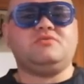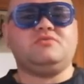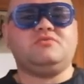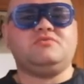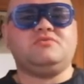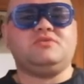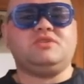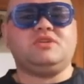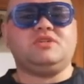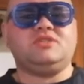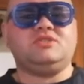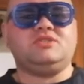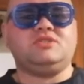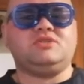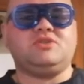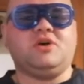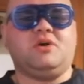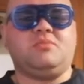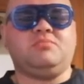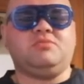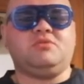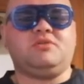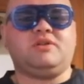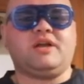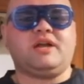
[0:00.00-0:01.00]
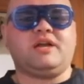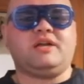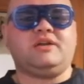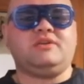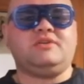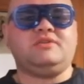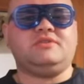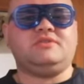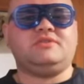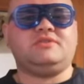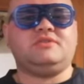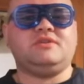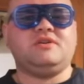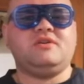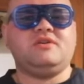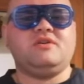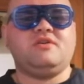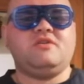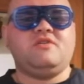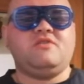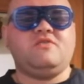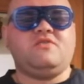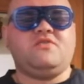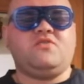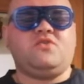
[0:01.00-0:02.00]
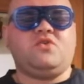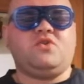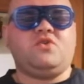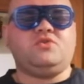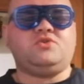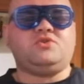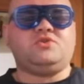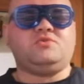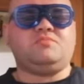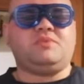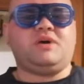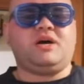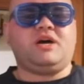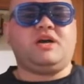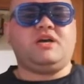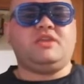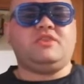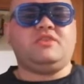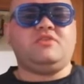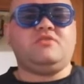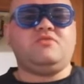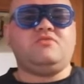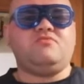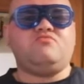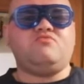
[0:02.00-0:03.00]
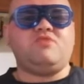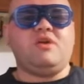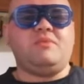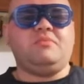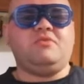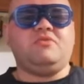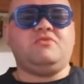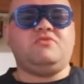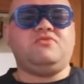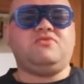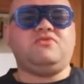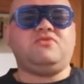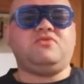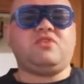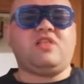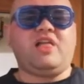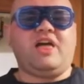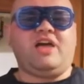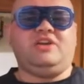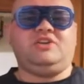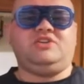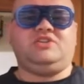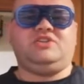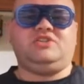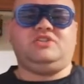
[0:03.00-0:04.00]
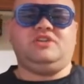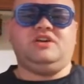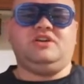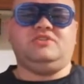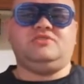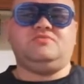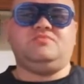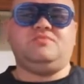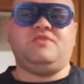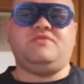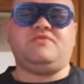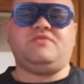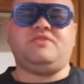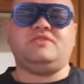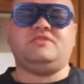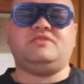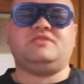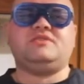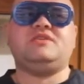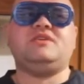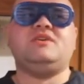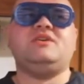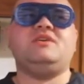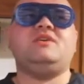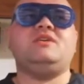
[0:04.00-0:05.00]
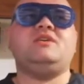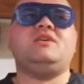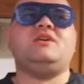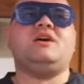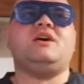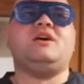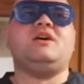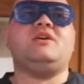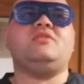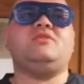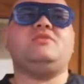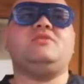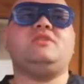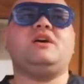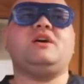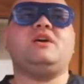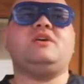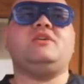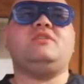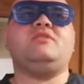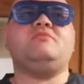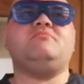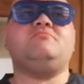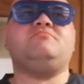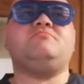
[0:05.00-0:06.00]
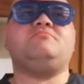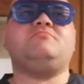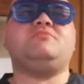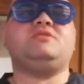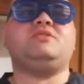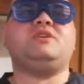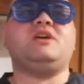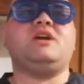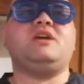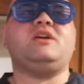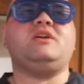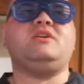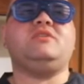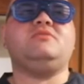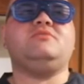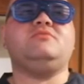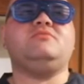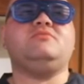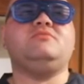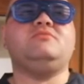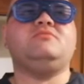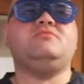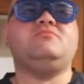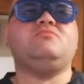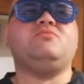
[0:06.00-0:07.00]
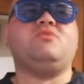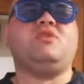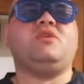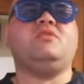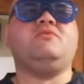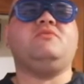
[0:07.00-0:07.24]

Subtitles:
doppelgangers, forged by the rebel flesh that's with it, and they gain, one